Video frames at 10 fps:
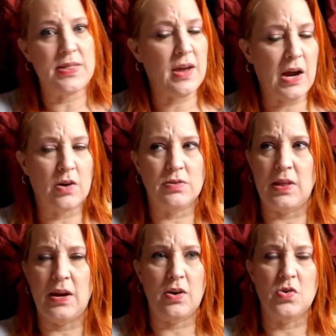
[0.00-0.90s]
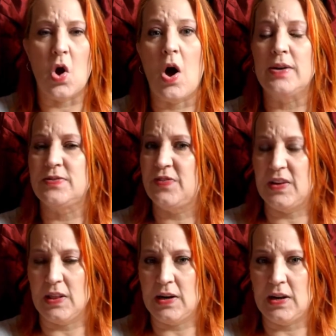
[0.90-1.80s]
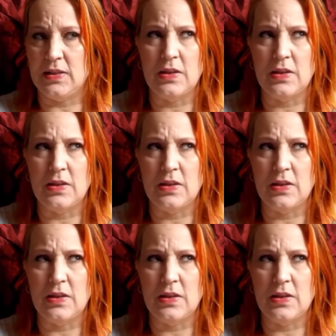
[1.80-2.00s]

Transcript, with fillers: They are they are not feeling it.